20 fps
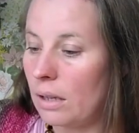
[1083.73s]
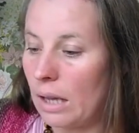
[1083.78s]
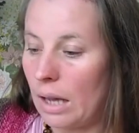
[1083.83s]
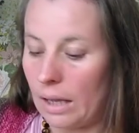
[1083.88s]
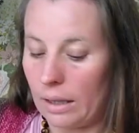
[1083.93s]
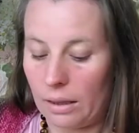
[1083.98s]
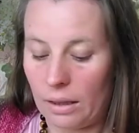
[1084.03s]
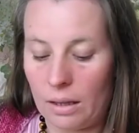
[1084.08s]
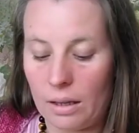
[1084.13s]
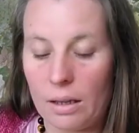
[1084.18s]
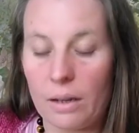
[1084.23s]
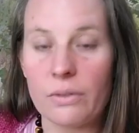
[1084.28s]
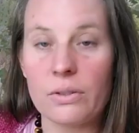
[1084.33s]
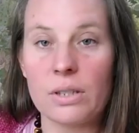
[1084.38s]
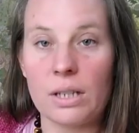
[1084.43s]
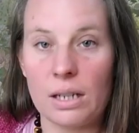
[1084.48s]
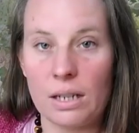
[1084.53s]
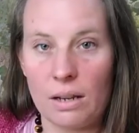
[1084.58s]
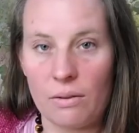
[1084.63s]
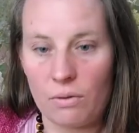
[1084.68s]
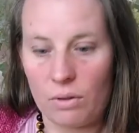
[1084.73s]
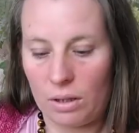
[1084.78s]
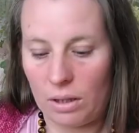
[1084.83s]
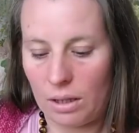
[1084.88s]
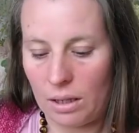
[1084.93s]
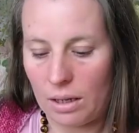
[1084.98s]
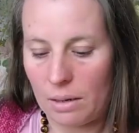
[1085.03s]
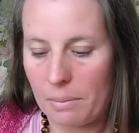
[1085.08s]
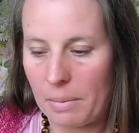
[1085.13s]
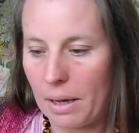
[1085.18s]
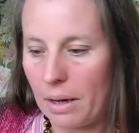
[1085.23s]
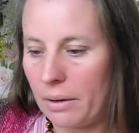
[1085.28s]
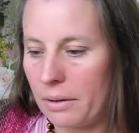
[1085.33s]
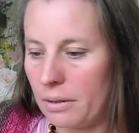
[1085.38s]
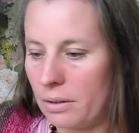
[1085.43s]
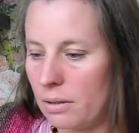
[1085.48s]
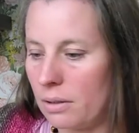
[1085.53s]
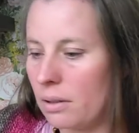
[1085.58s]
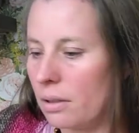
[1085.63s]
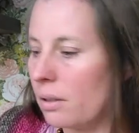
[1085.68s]
I think I've said everything about
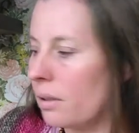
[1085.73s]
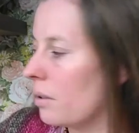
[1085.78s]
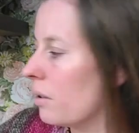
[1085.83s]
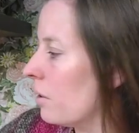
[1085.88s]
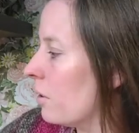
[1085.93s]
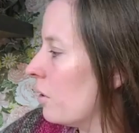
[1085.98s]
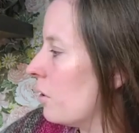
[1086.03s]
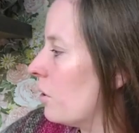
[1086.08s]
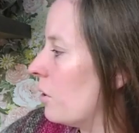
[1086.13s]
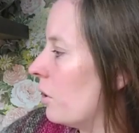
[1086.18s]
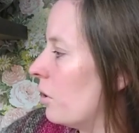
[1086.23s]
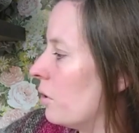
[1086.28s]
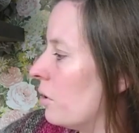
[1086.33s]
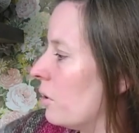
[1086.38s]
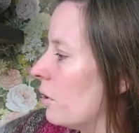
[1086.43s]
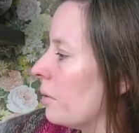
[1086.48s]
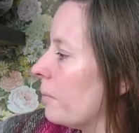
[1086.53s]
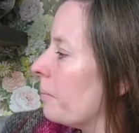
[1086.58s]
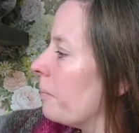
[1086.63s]
it. Good.